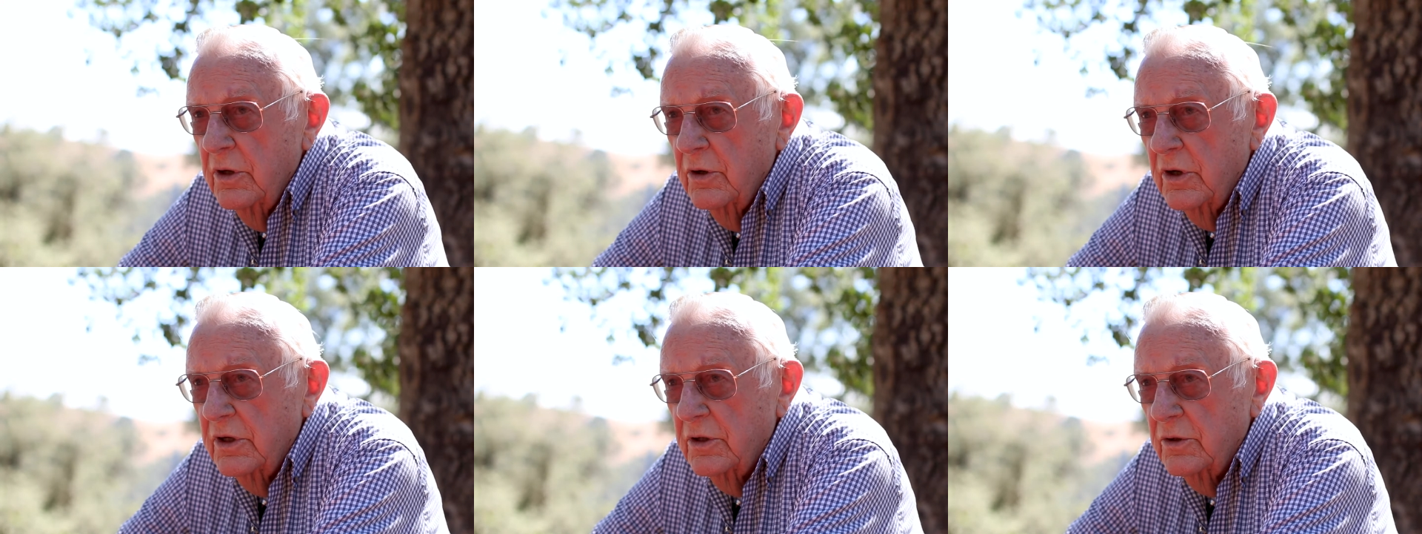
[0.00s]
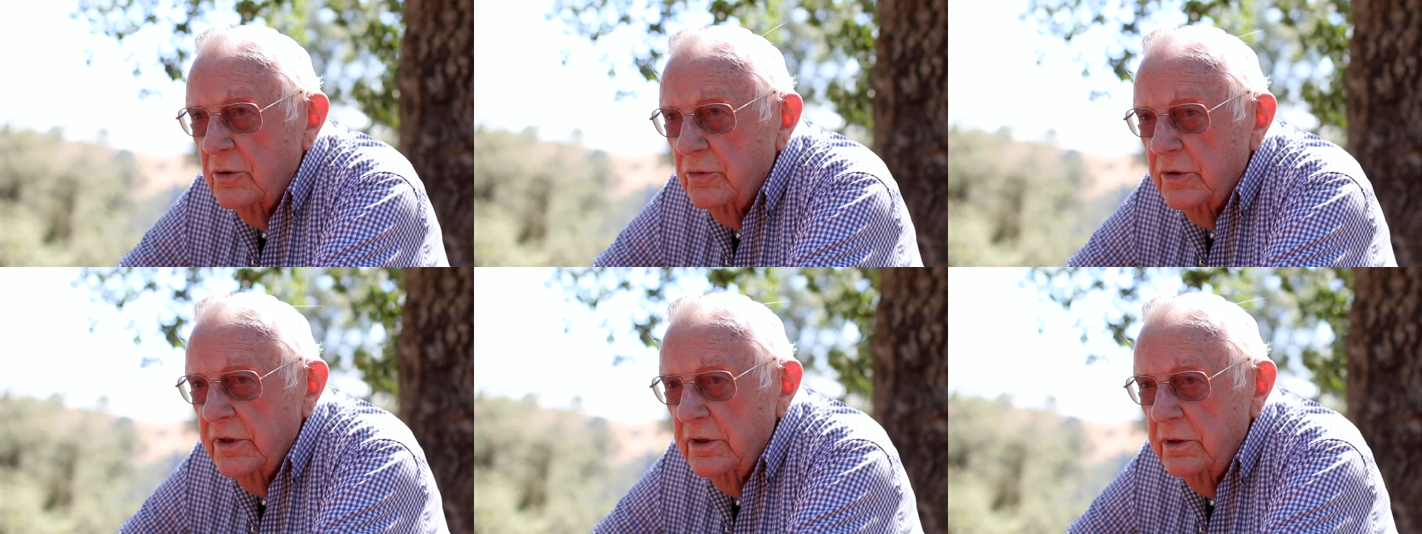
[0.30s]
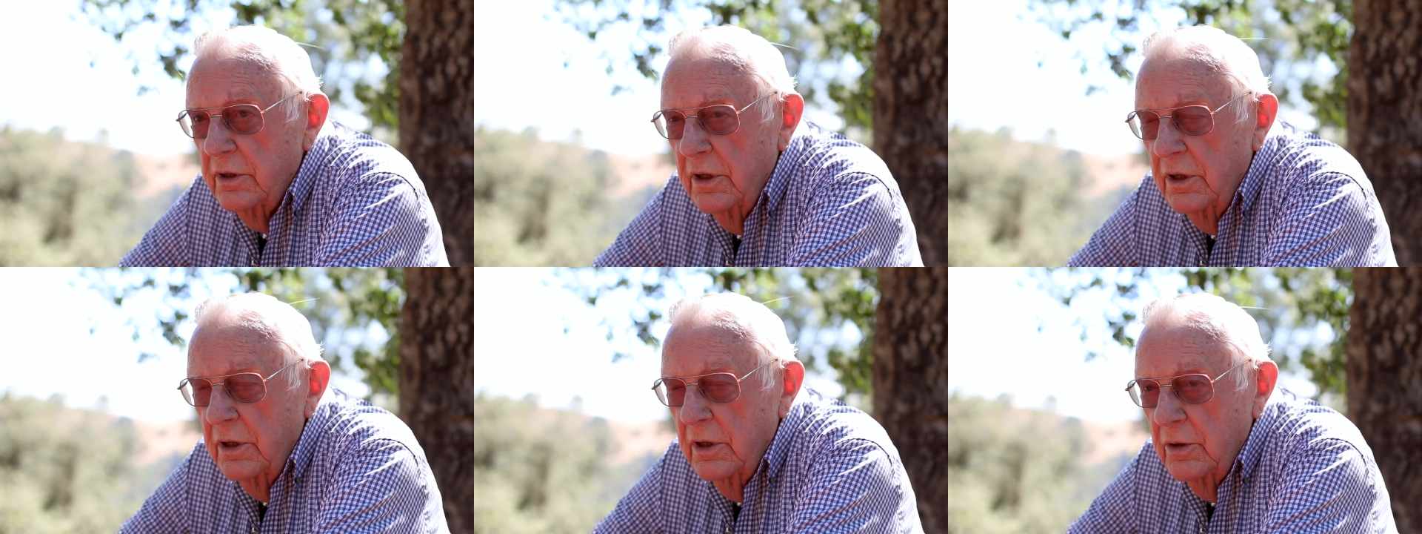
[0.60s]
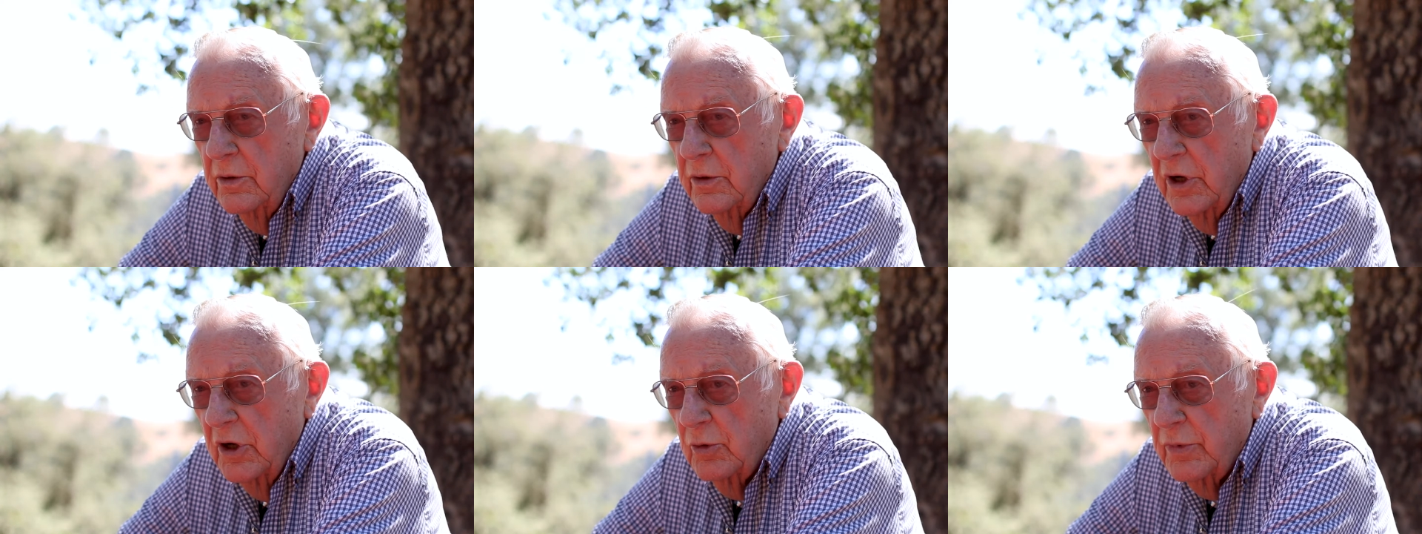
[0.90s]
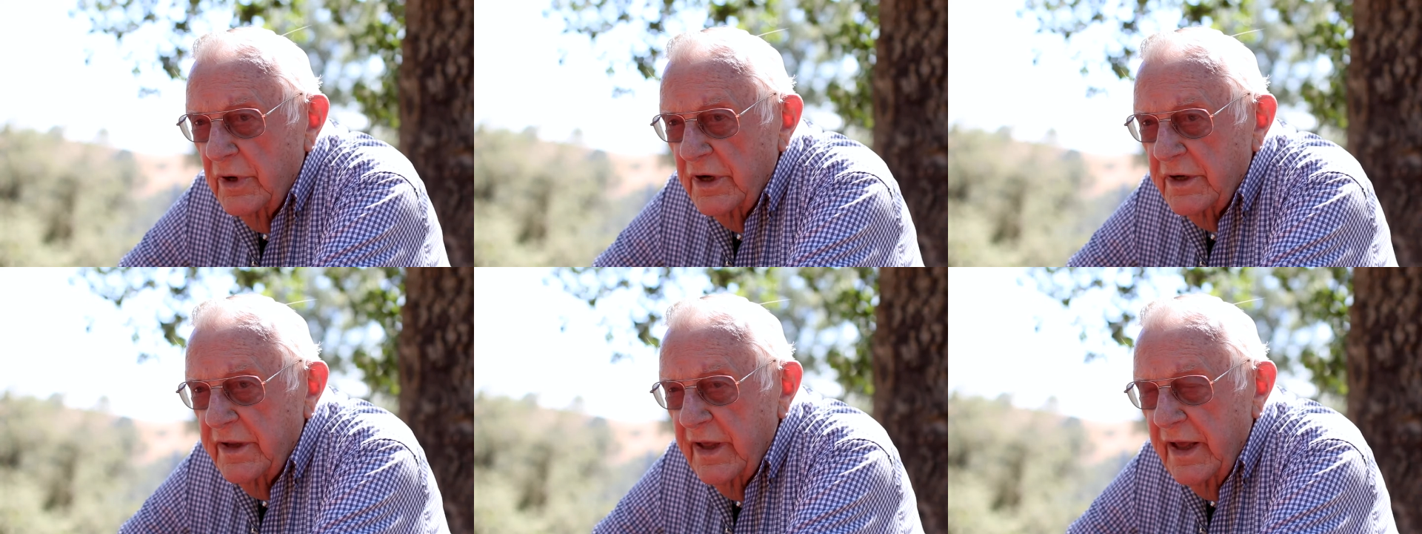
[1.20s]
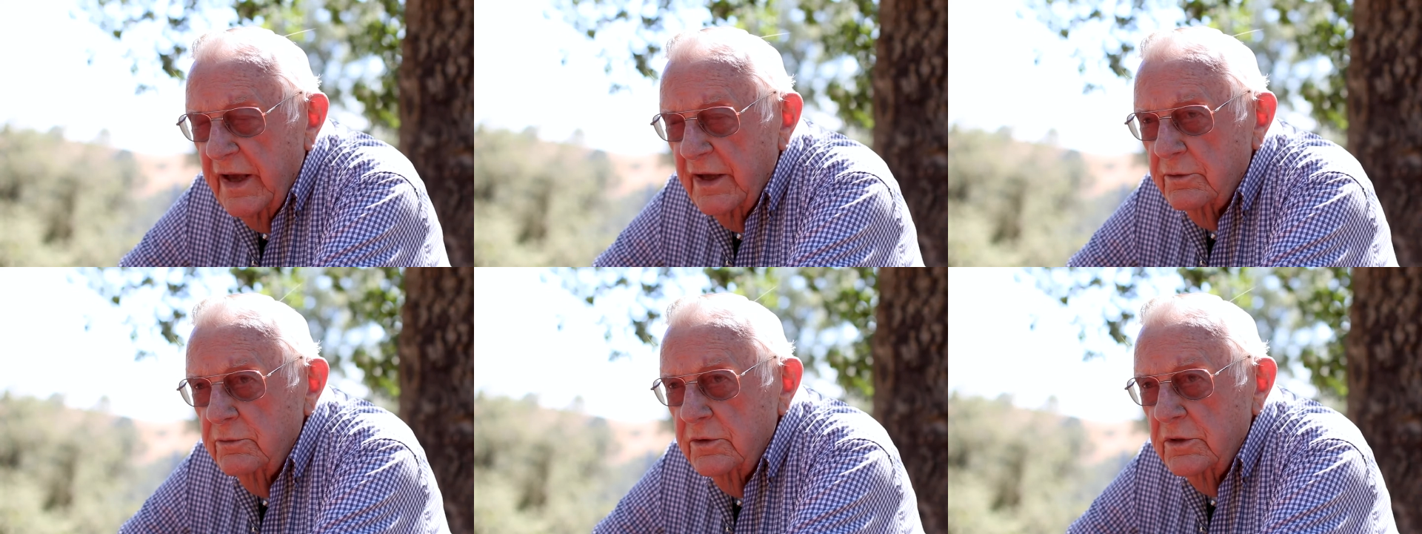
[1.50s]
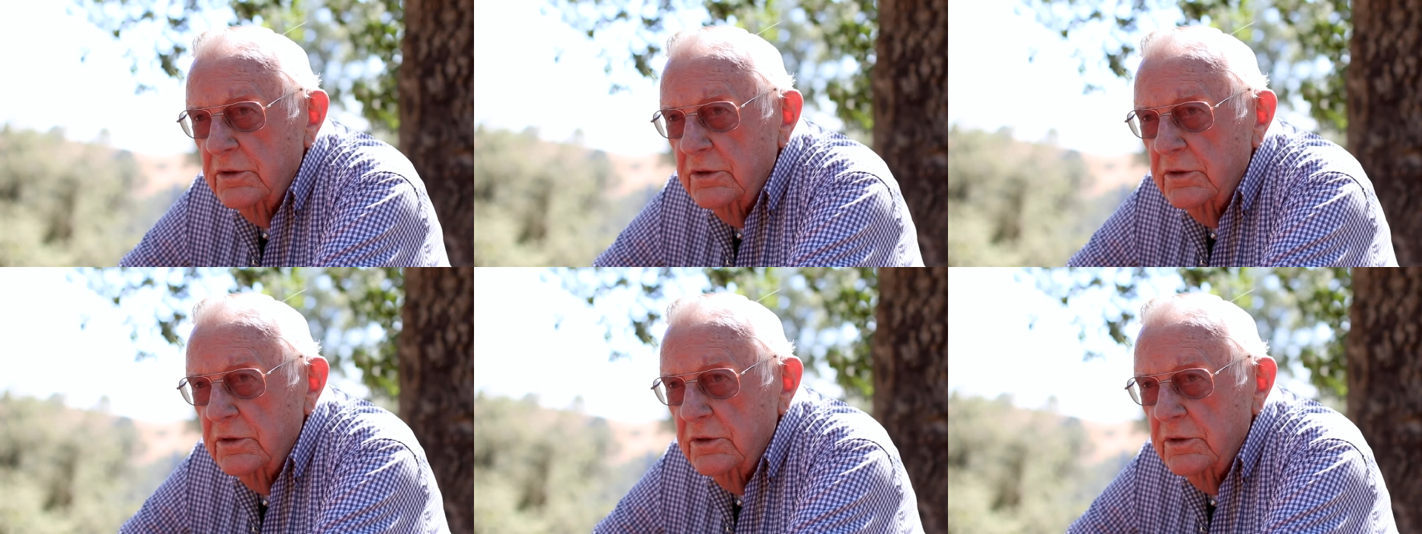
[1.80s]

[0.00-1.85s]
Uh, we helped my dad